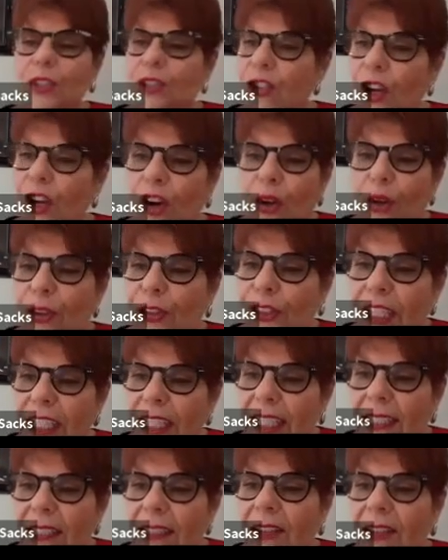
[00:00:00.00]
was a whole
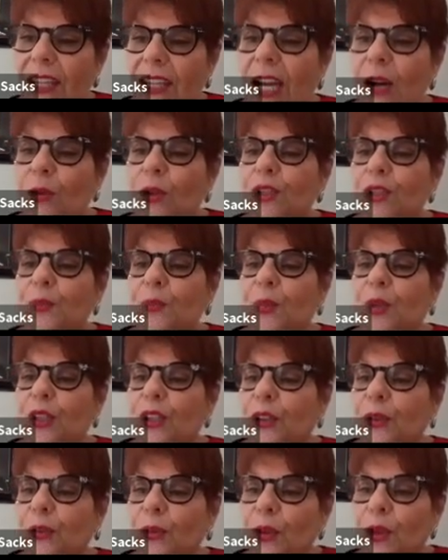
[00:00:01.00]
thing that was
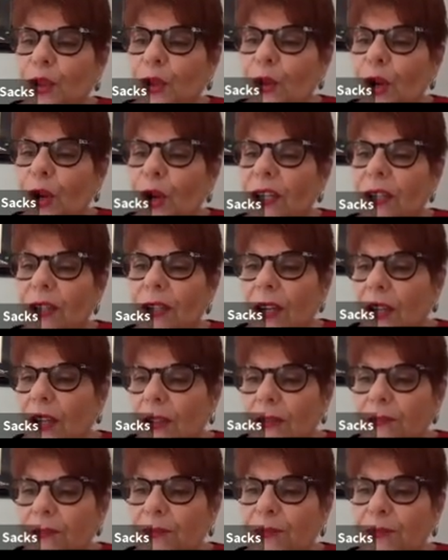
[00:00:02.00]
put through
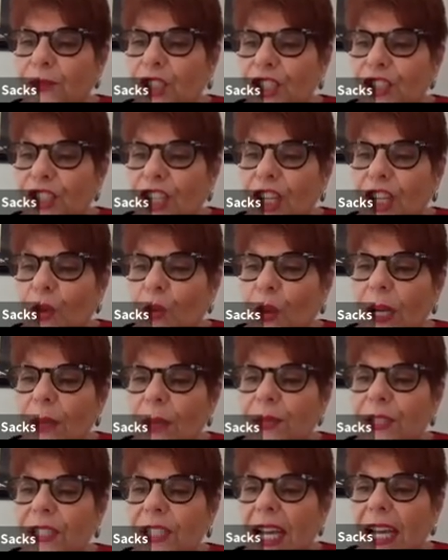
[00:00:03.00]
on just on a
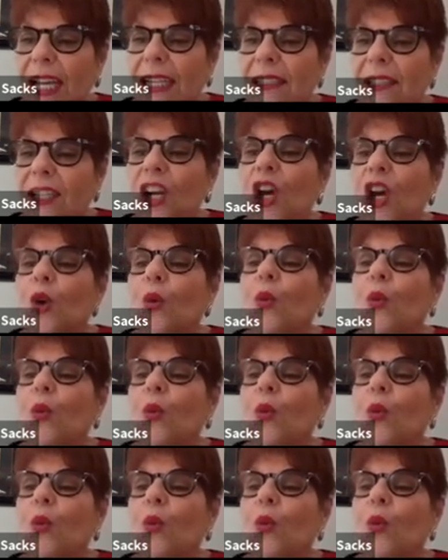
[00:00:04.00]
website